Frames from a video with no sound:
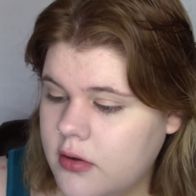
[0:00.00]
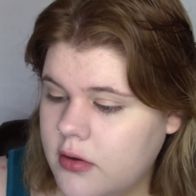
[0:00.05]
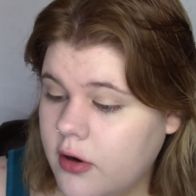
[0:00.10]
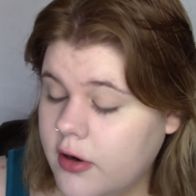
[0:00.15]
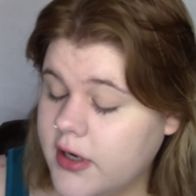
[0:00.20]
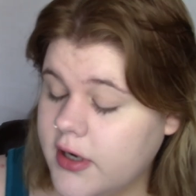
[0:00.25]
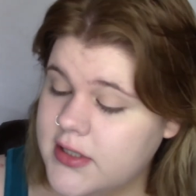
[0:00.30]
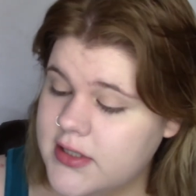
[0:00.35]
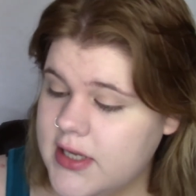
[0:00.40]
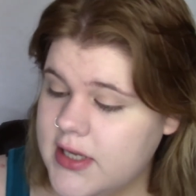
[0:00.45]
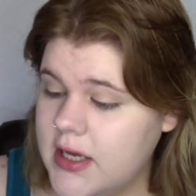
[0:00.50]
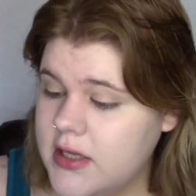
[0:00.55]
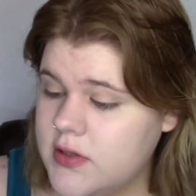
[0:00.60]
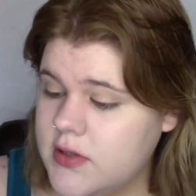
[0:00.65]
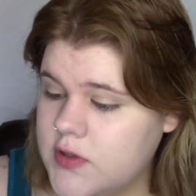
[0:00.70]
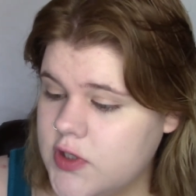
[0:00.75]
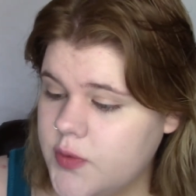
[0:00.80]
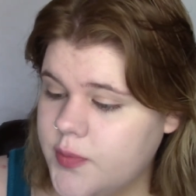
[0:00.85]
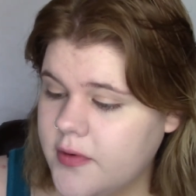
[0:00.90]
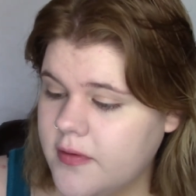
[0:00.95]
or
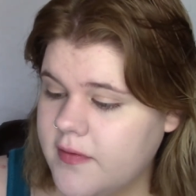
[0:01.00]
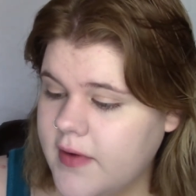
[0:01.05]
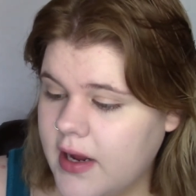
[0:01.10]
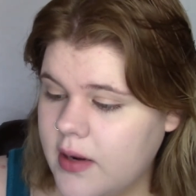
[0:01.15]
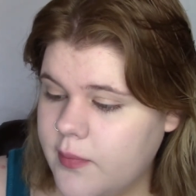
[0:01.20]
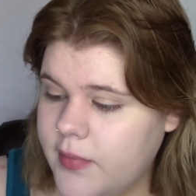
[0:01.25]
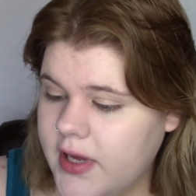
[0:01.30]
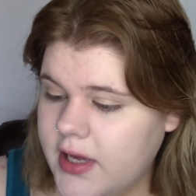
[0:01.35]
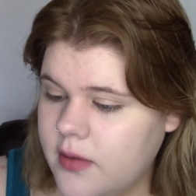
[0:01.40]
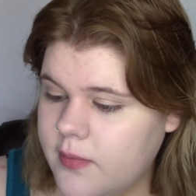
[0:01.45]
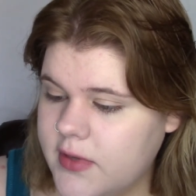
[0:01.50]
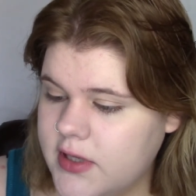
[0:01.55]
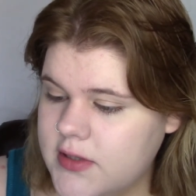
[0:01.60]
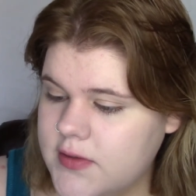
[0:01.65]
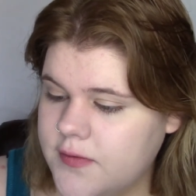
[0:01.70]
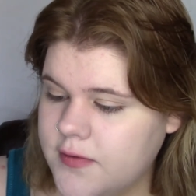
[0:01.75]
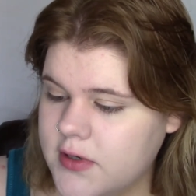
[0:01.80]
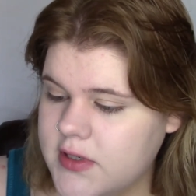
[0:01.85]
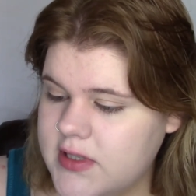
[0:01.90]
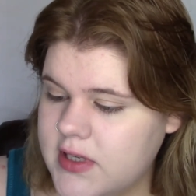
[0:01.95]
contains superfine
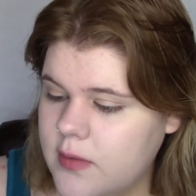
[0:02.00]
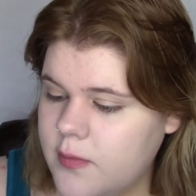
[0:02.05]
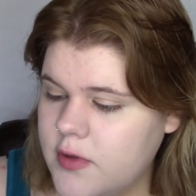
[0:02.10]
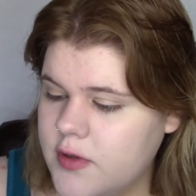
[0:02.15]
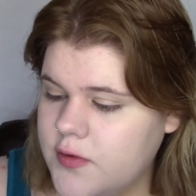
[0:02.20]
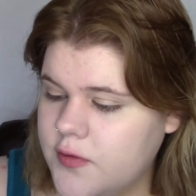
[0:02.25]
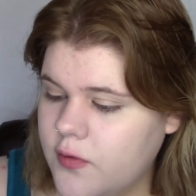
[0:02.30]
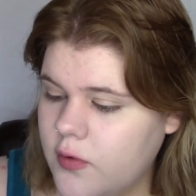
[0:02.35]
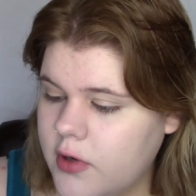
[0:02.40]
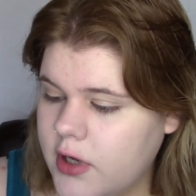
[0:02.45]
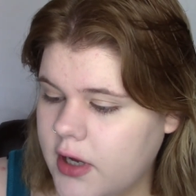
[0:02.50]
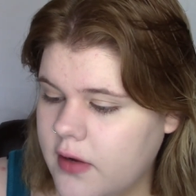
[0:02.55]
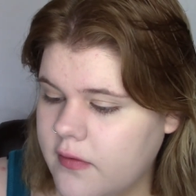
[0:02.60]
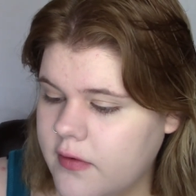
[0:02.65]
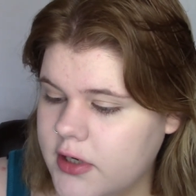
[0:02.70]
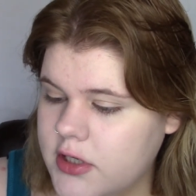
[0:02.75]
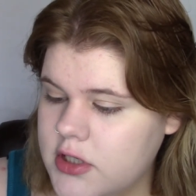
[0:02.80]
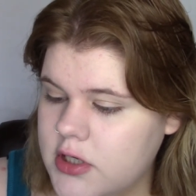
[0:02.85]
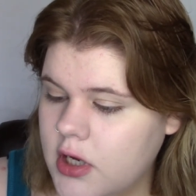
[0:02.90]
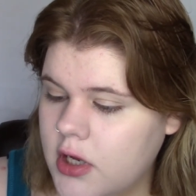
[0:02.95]
pigments for seamless full
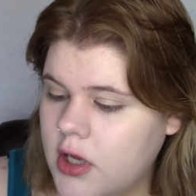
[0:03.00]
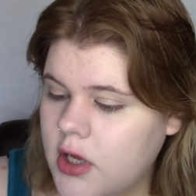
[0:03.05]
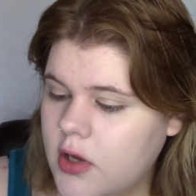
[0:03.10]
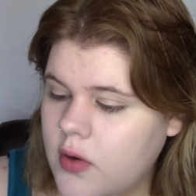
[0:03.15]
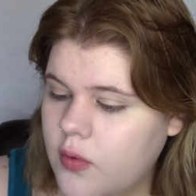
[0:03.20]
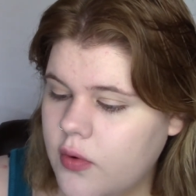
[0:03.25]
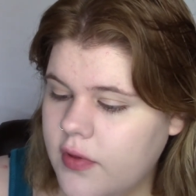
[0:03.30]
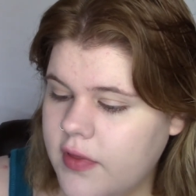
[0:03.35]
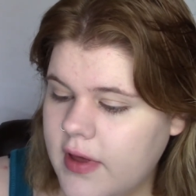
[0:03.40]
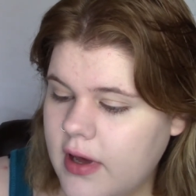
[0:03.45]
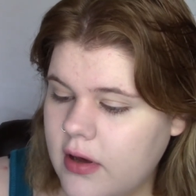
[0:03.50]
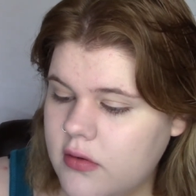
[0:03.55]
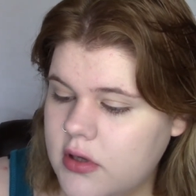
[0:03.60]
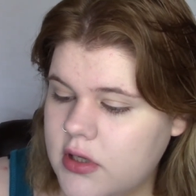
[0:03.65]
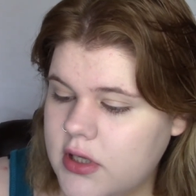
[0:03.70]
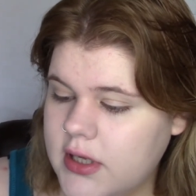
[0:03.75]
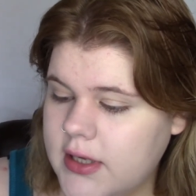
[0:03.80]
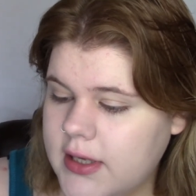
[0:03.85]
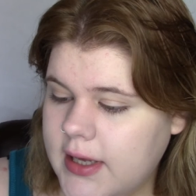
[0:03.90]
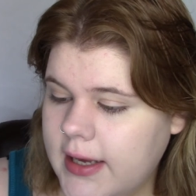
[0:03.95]
coverage without
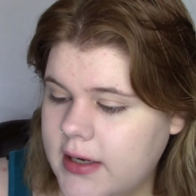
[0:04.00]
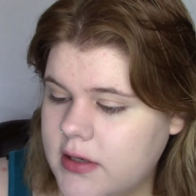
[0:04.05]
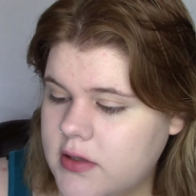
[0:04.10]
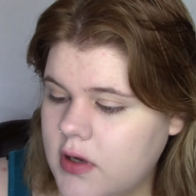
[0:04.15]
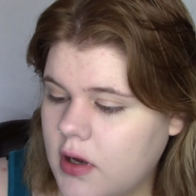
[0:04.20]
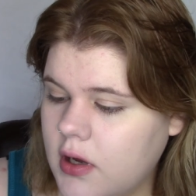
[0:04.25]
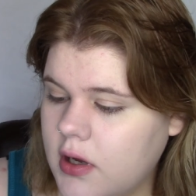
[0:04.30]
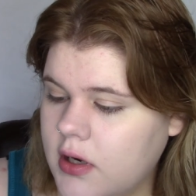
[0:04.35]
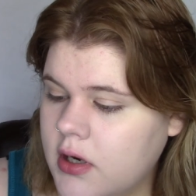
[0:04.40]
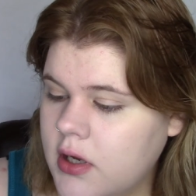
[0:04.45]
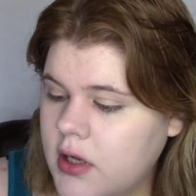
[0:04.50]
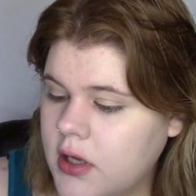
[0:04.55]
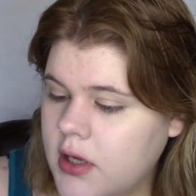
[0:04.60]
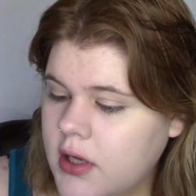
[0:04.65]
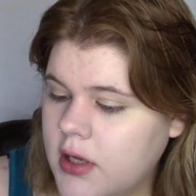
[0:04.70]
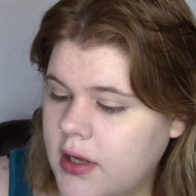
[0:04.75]
looking caked on.